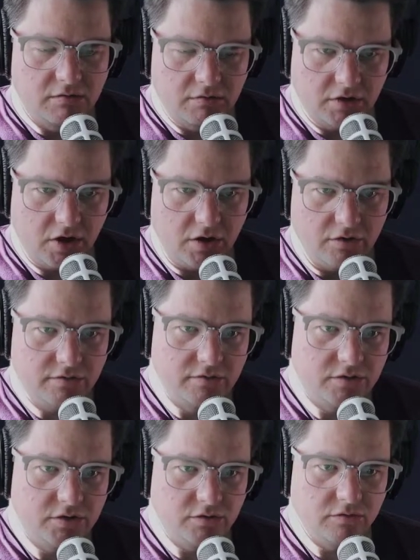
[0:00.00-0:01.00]
code
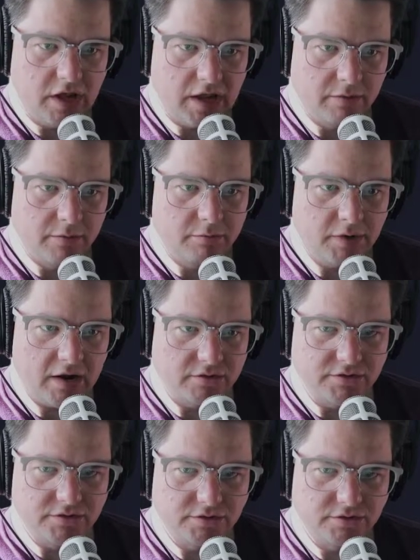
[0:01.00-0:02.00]
to capable
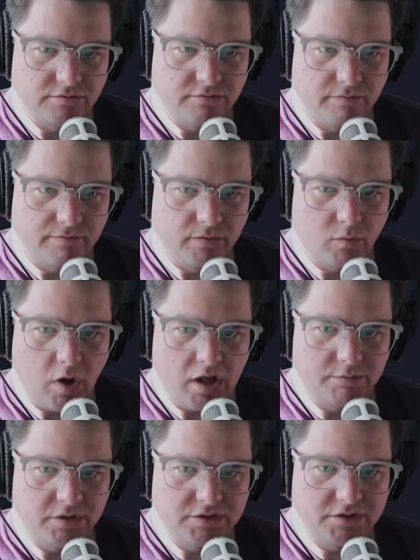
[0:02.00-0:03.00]
browsers,
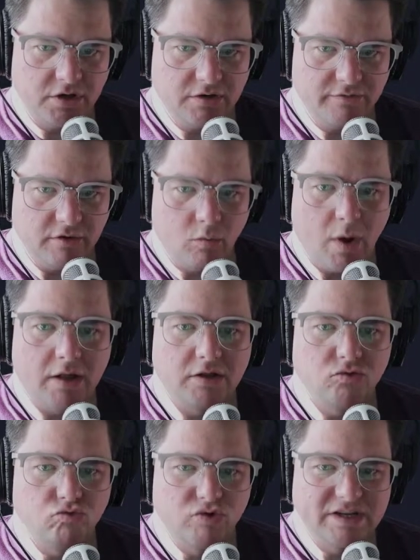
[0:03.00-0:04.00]
while
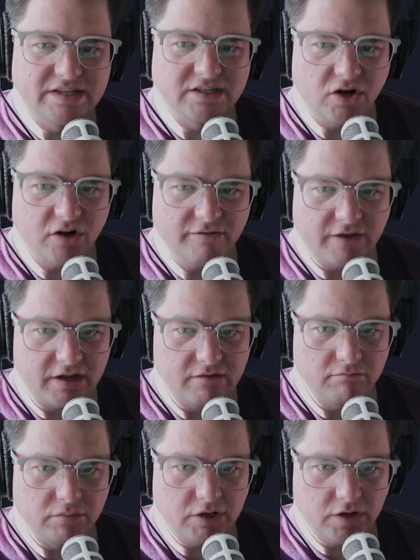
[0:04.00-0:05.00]
reserving
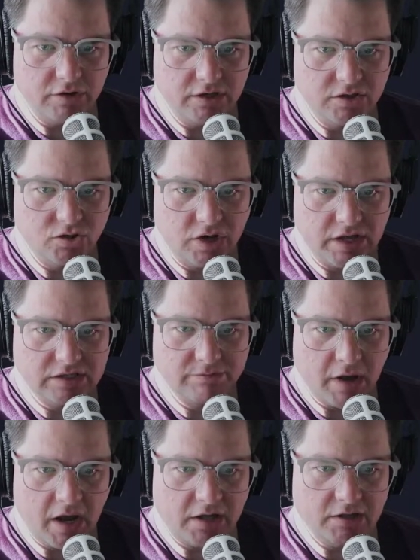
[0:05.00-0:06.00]
bloated,
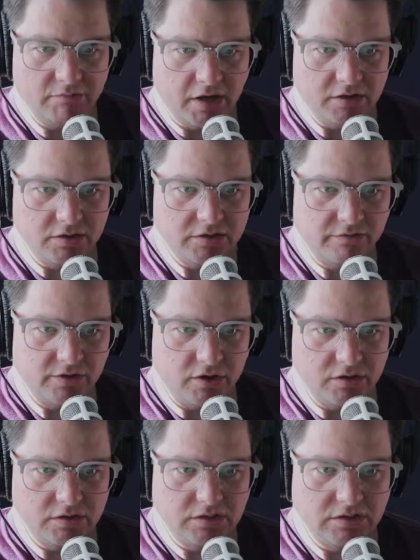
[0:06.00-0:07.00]
transpiled bundles for
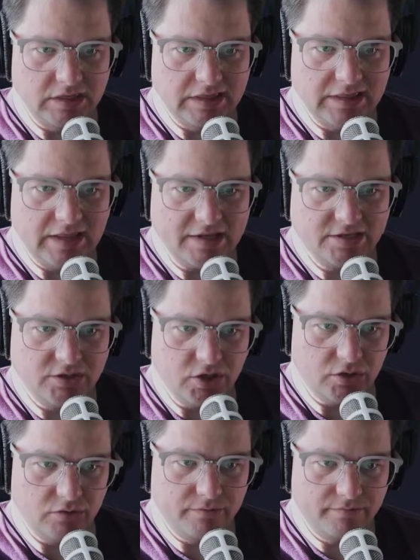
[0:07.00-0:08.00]
those less
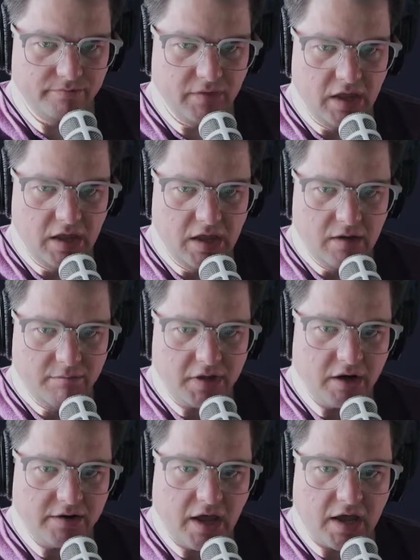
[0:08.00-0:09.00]
so.
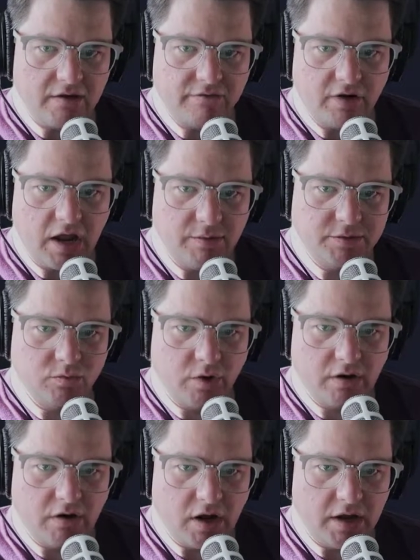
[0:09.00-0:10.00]
Beyond that, for apps
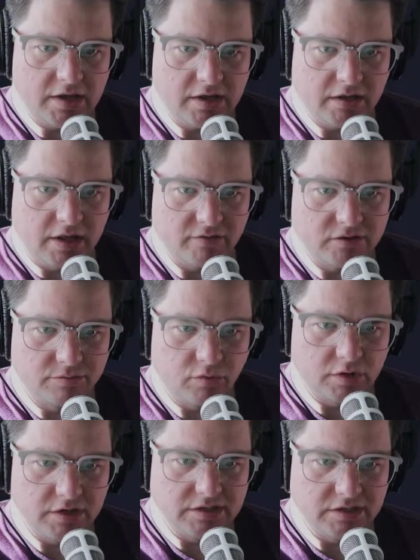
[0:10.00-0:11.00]
where IE11
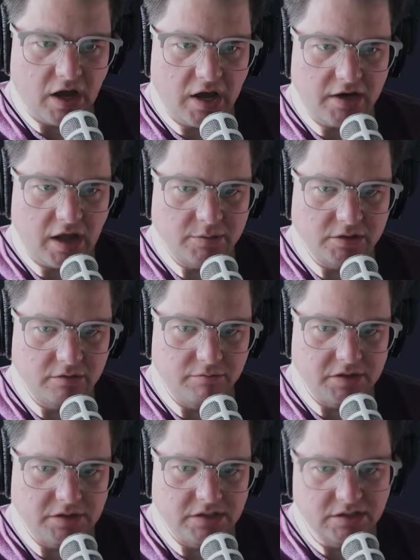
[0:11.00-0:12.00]
support is not an absolute
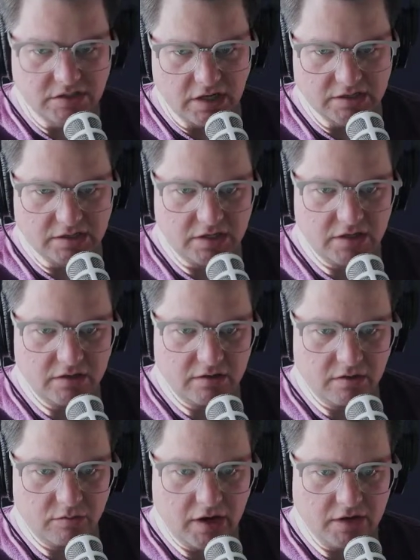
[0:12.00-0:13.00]
business necessity,
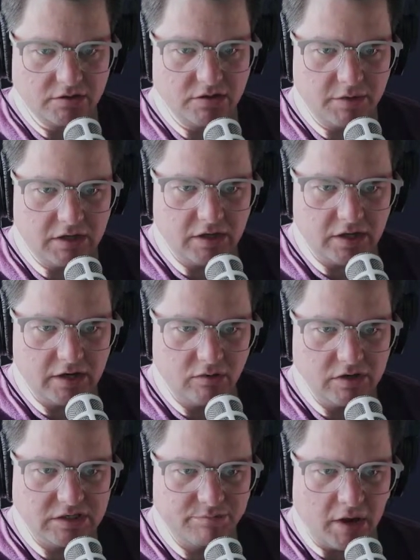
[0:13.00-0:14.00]
it would actually be
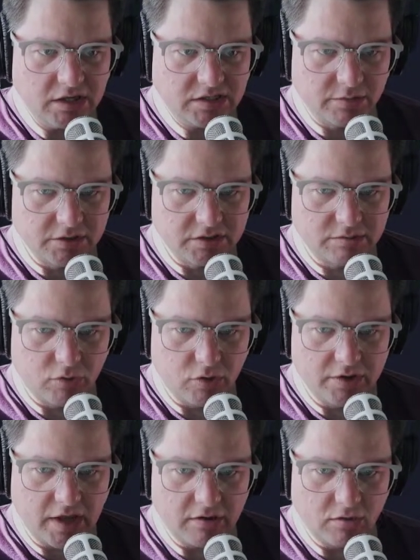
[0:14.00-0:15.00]
irresponsible to support
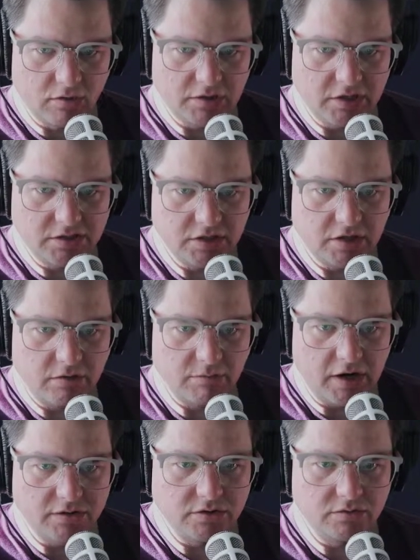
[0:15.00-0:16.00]
that old, insecure
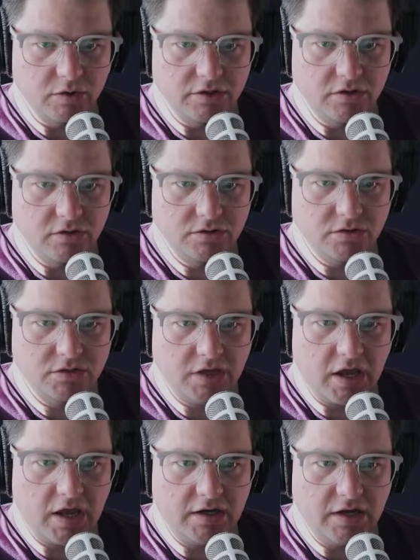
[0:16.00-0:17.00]
browser when users
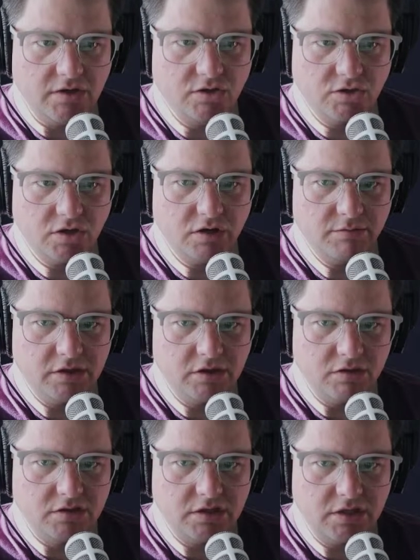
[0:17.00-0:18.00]
can and should be
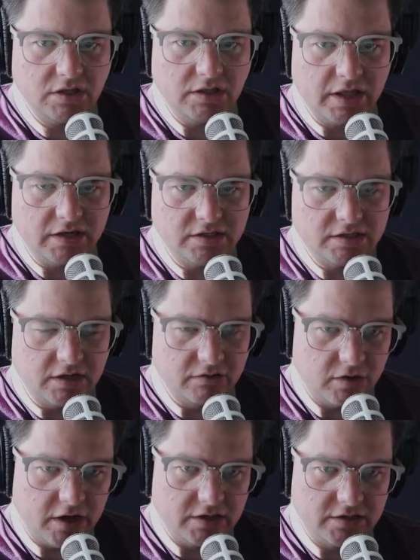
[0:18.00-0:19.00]
using the latest and
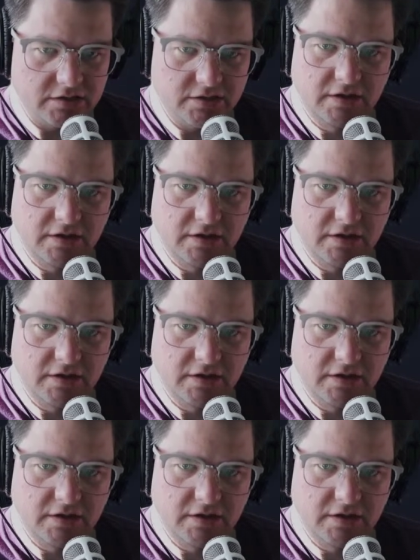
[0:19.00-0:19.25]
greatest.